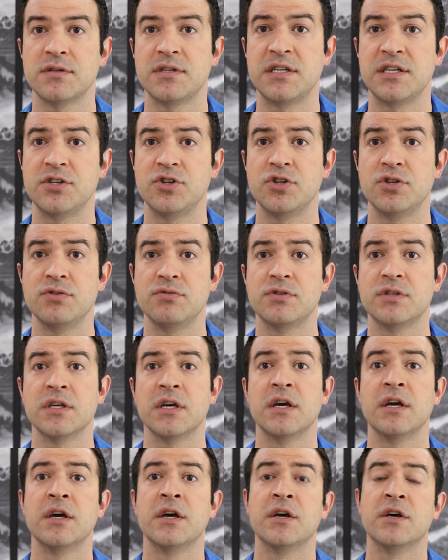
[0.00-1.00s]
tissues,
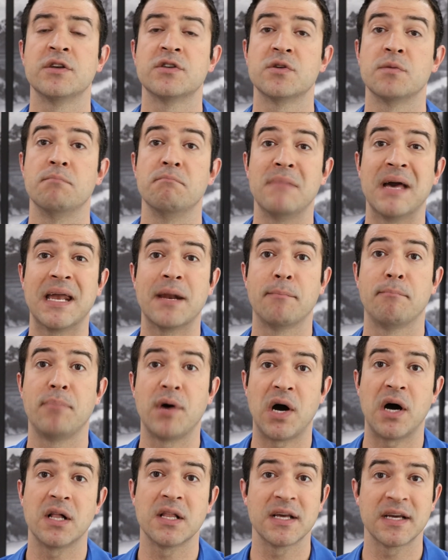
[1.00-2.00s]
so
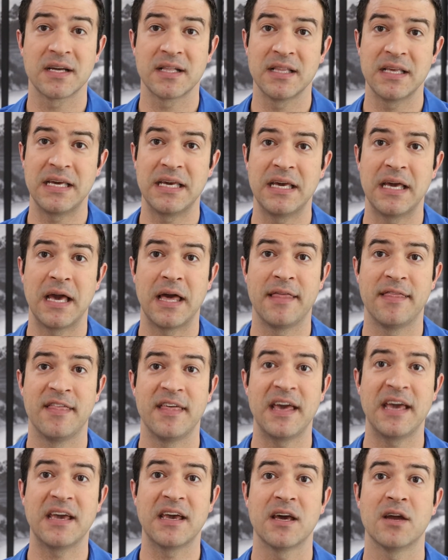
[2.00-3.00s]
metabolically
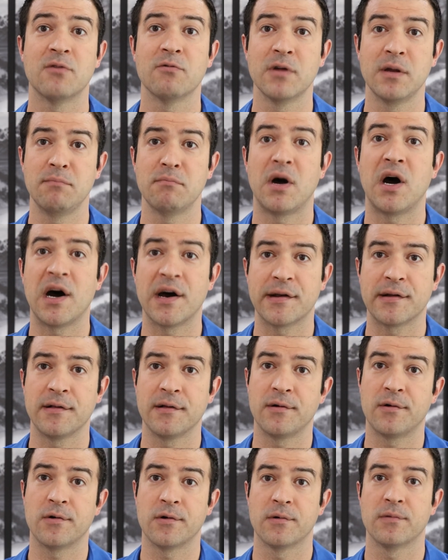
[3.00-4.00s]
they can
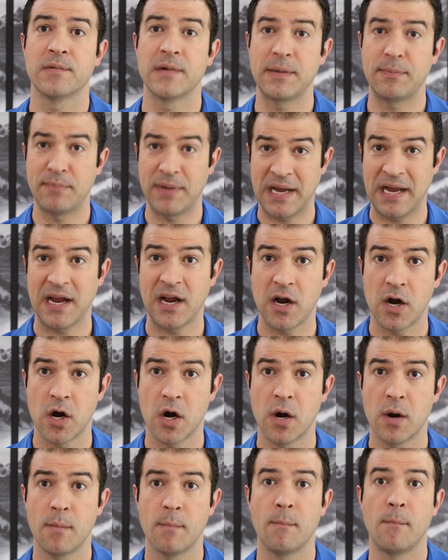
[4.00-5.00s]
remodel or
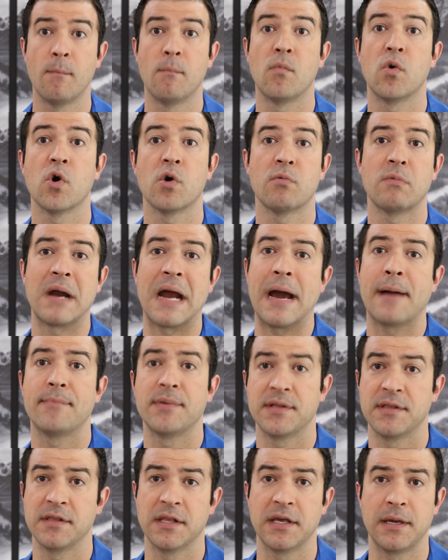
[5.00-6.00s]
repair more
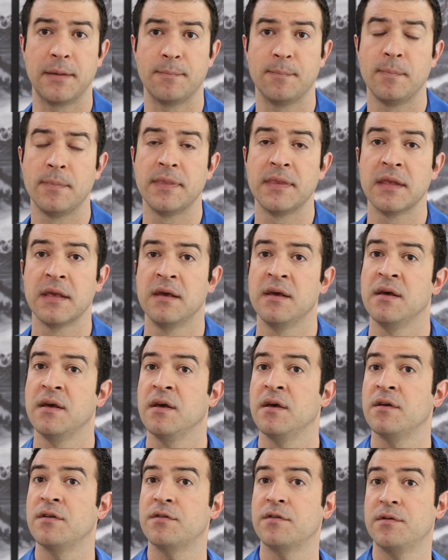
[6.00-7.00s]
rapidly.
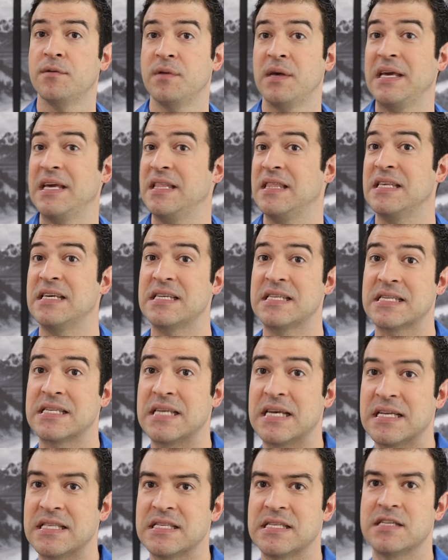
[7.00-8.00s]
So in this
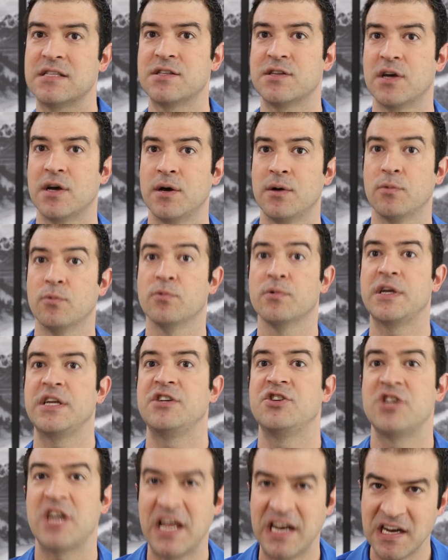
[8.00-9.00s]
sense, it's a
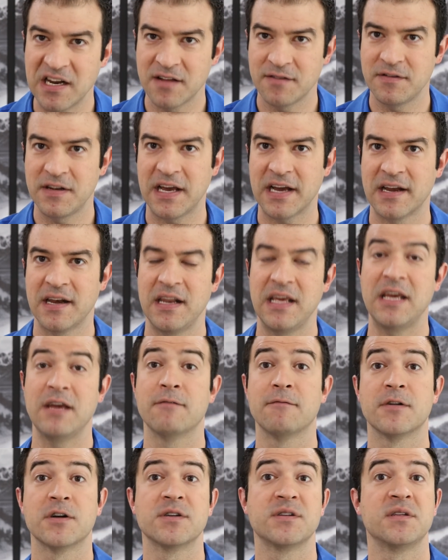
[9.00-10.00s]
regenerative technique
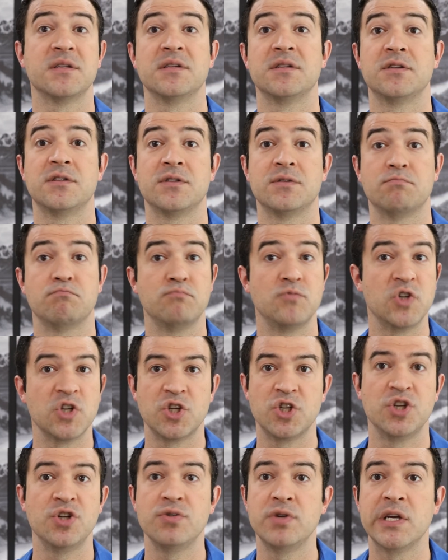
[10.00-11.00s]
versus just
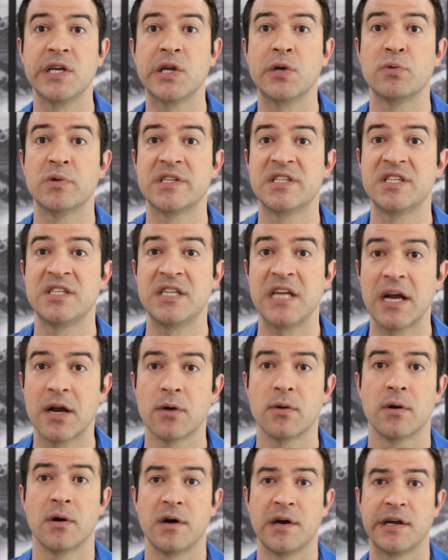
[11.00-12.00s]
shooting you with
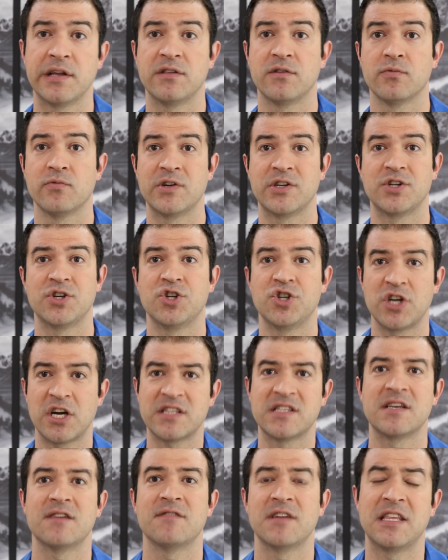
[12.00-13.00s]
steroids, which
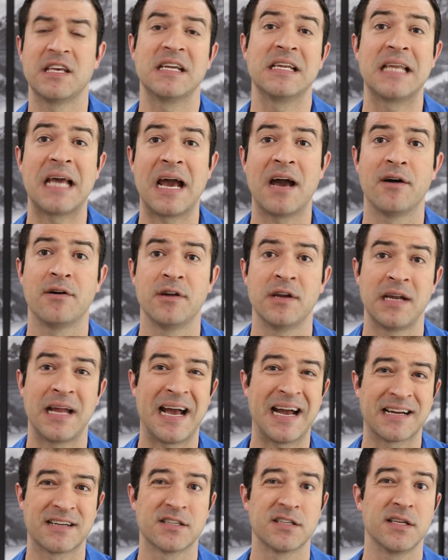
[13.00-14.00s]
shuts everything down and
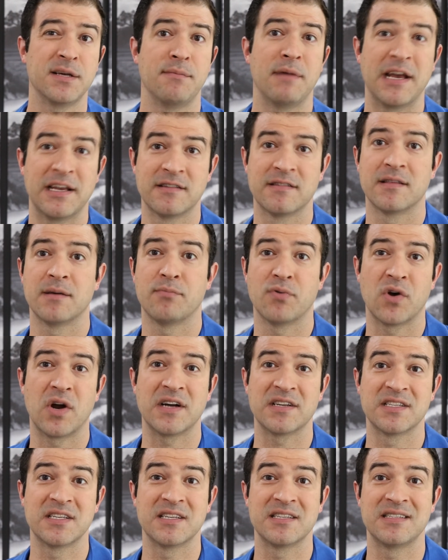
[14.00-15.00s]
actually makes the
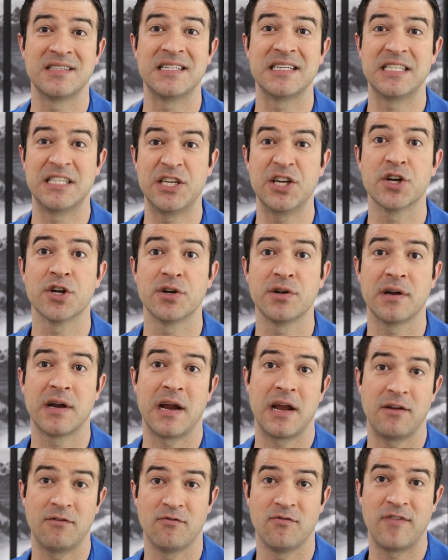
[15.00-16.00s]
process
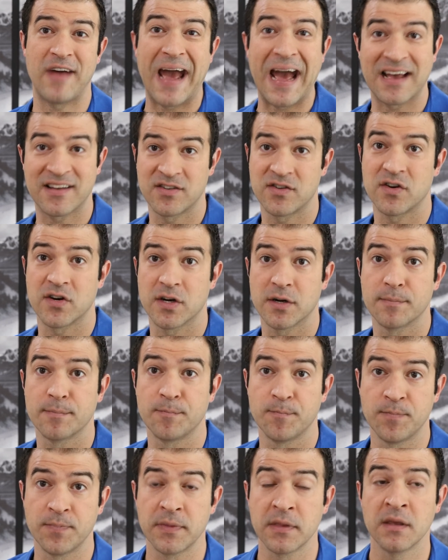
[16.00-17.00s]
deteriorate faster.
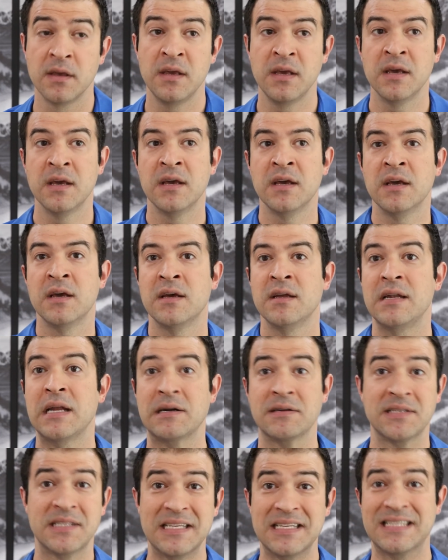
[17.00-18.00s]

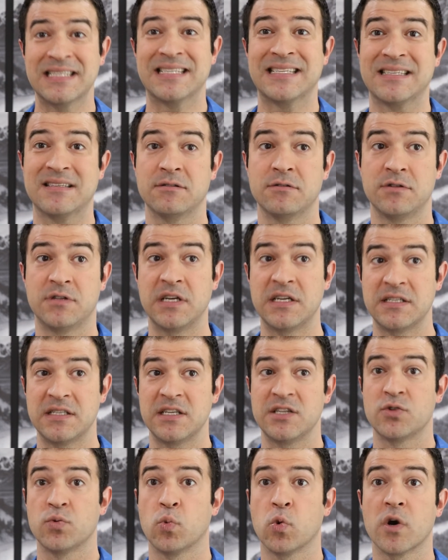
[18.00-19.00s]
Now, does
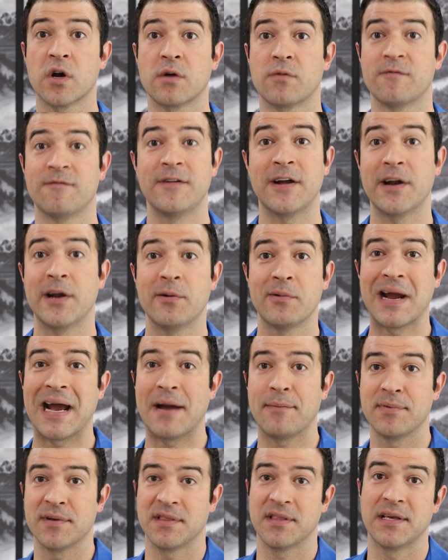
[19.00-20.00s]
this work very
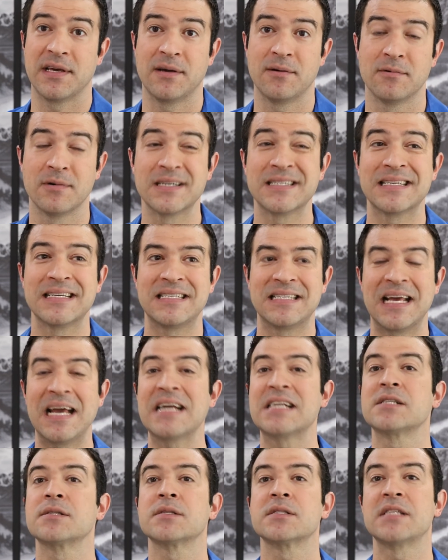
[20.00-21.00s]
rapidly? Well, it
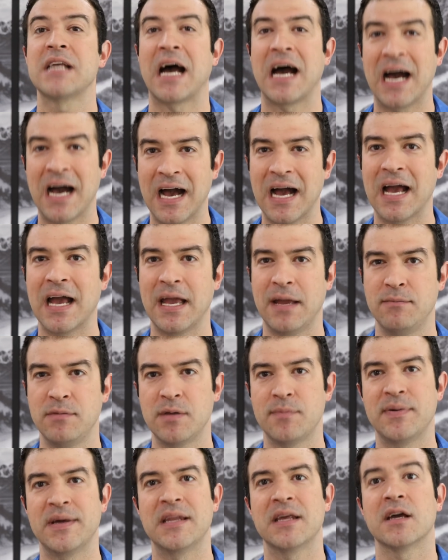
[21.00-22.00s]
takes time,
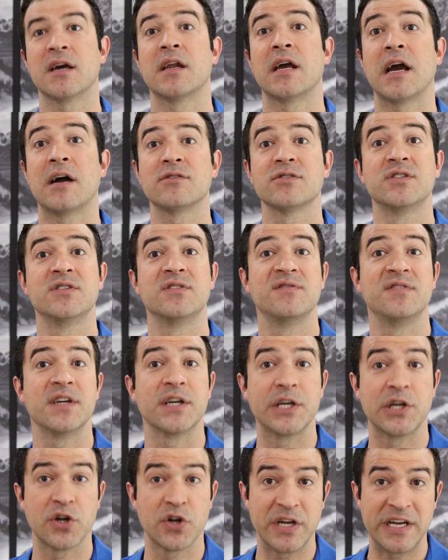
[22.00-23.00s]
depending on how severe
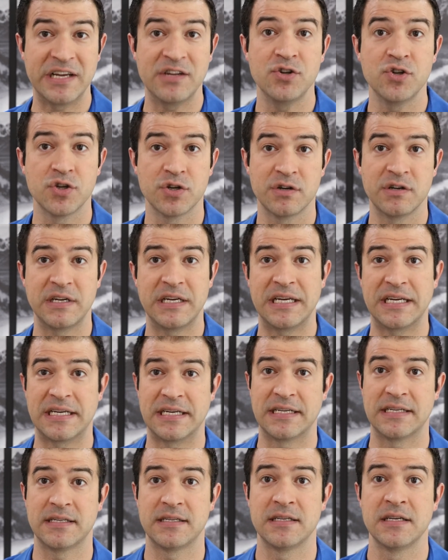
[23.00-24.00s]
your injury
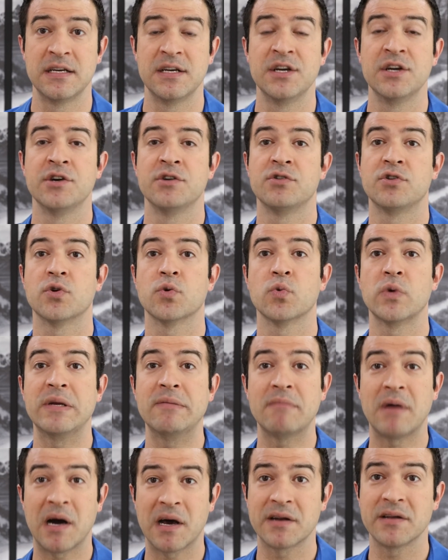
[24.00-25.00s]
is, to
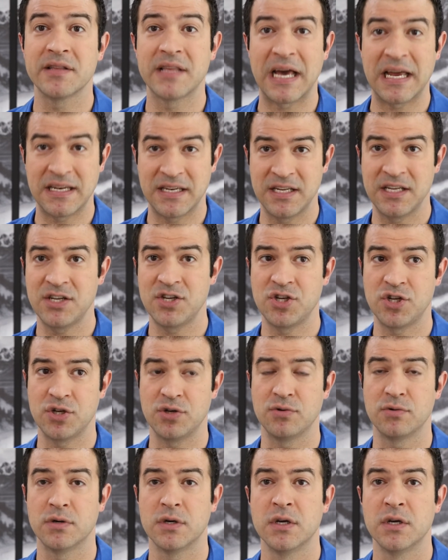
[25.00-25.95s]
remodel that tissue.